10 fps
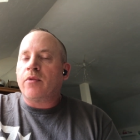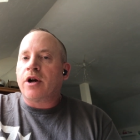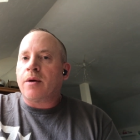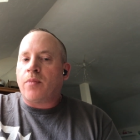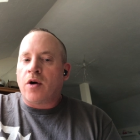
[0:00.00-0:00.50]
We're
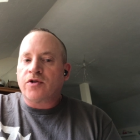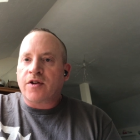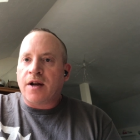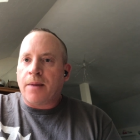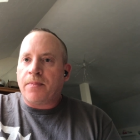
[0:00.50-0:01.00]
going to post
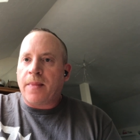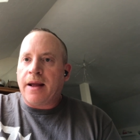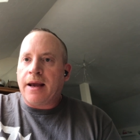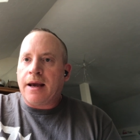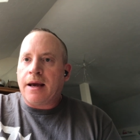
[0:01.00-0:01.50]
it up
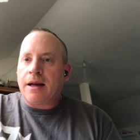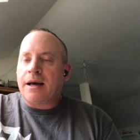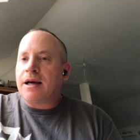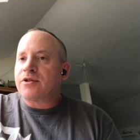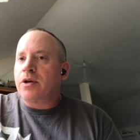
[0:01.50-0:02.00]

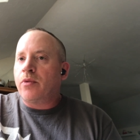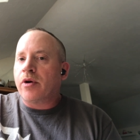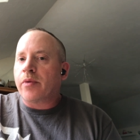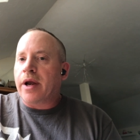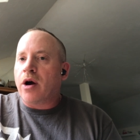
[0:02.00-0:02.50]
and see where
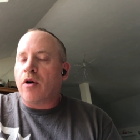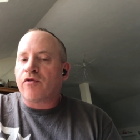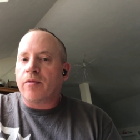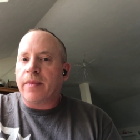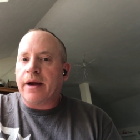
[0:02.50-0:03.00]
we go
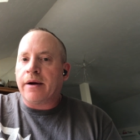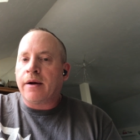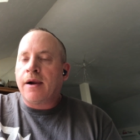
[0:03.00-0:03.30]
from there.